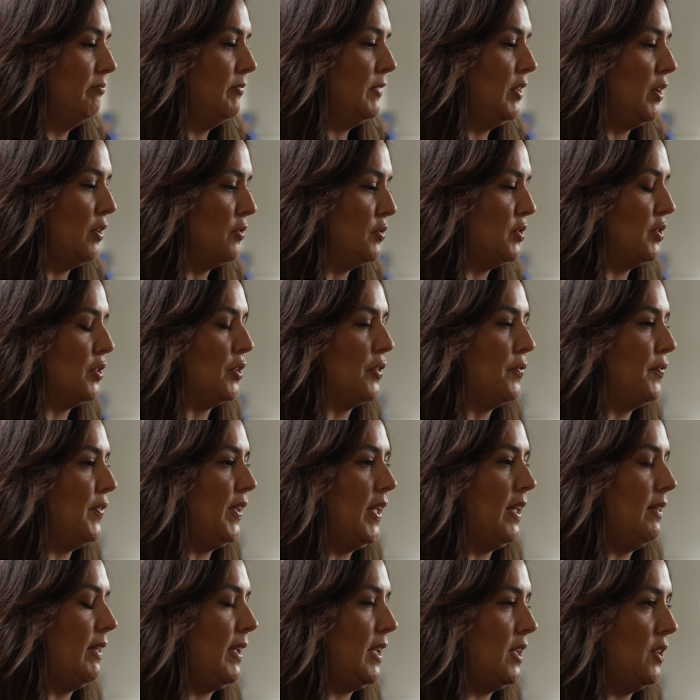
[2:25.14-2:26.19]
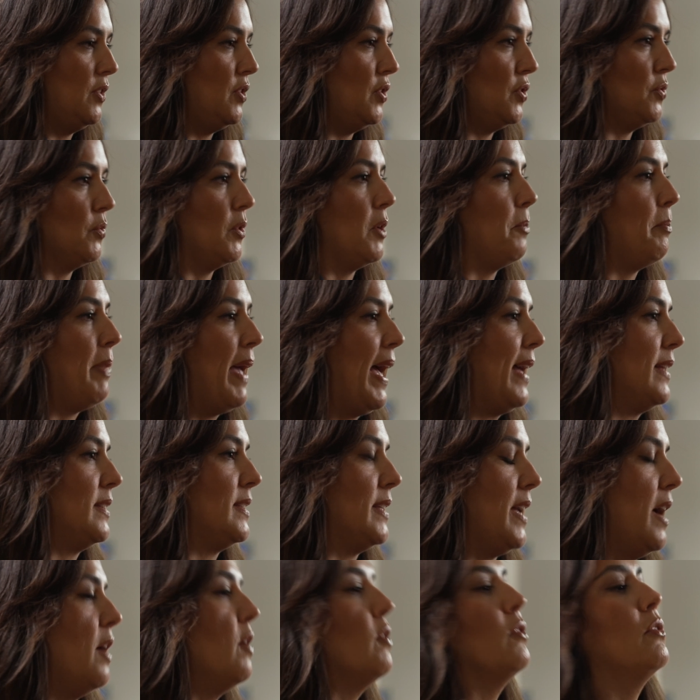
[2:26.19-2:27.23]
goes to your feet. Like you just want to pass
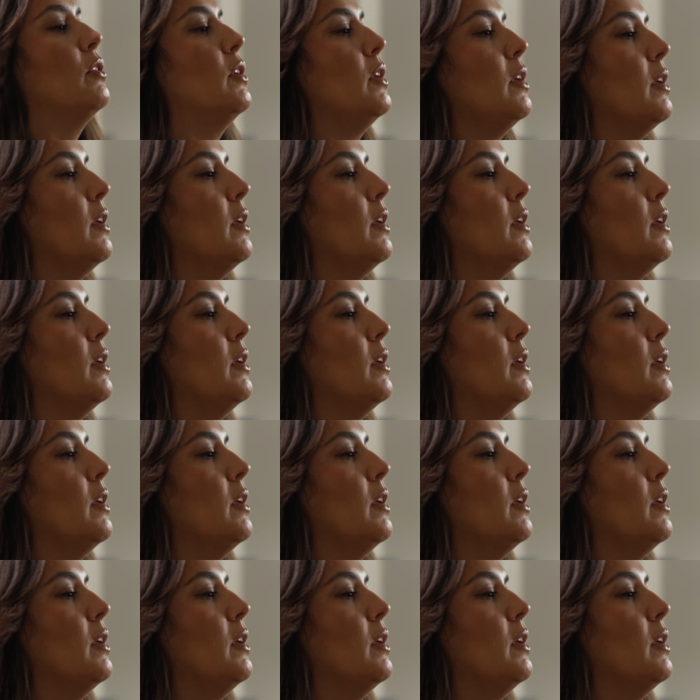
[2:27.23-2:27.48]
out.